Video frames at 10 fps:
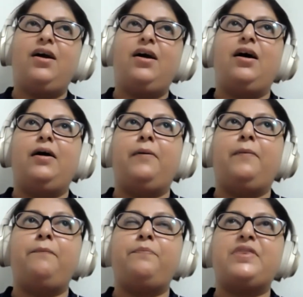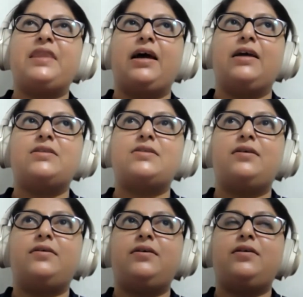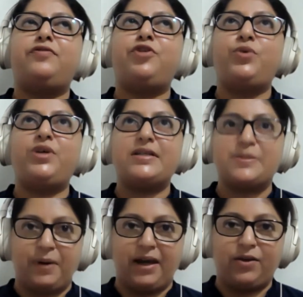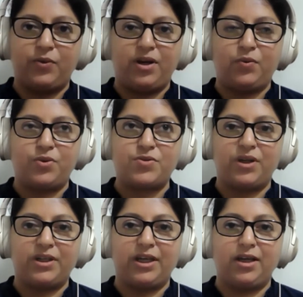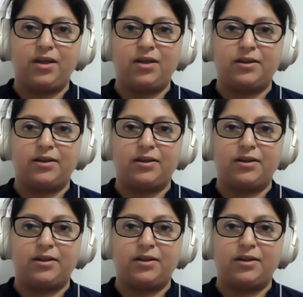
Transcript: That a few years back when I was working